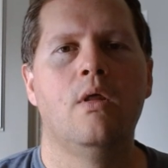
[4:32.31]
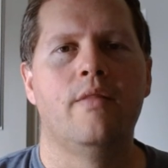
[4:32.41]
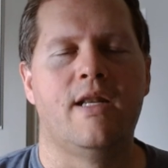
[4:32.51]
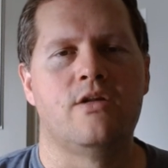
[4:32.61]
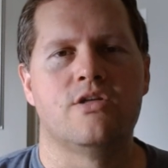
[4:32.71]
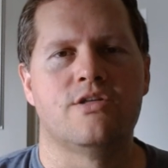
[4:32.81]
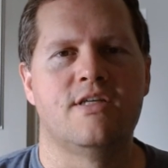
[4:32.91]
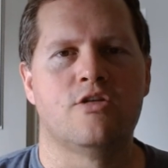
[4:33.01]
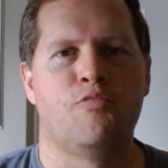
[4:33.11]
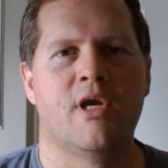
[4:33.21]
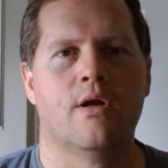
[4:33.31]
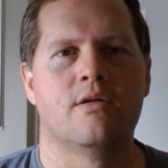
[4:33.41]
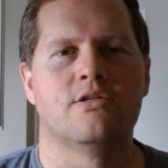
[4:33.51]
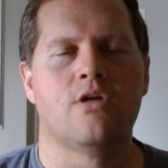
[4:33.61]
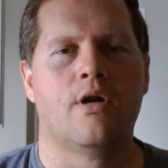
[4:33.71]
then it just disappeared
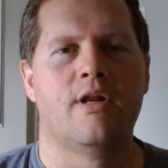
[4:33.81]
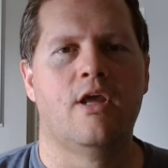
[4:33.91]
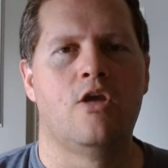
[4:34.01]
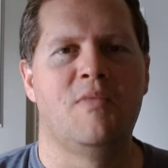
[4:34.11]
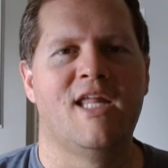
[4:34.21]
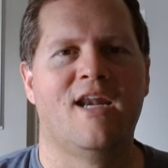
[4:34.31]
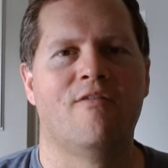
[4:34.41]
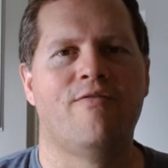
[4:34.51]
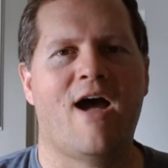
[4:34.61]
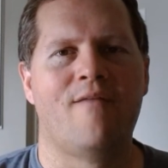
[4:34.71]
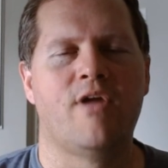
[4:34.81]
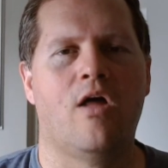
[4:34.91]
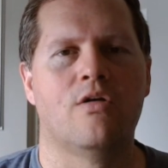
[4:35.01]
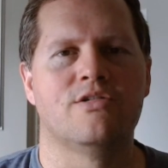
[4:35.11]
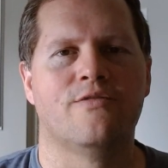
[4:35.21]
and started accumulating
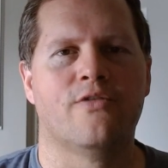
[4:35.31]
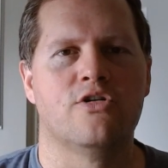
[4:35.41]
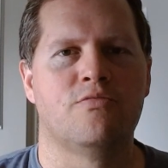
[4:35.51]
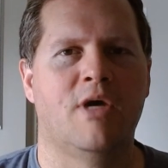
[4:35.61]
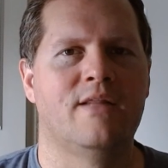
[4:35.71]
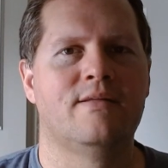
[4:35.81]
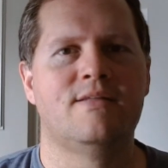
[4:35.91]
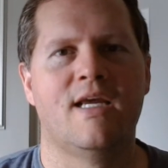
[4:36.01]
$5 the first month,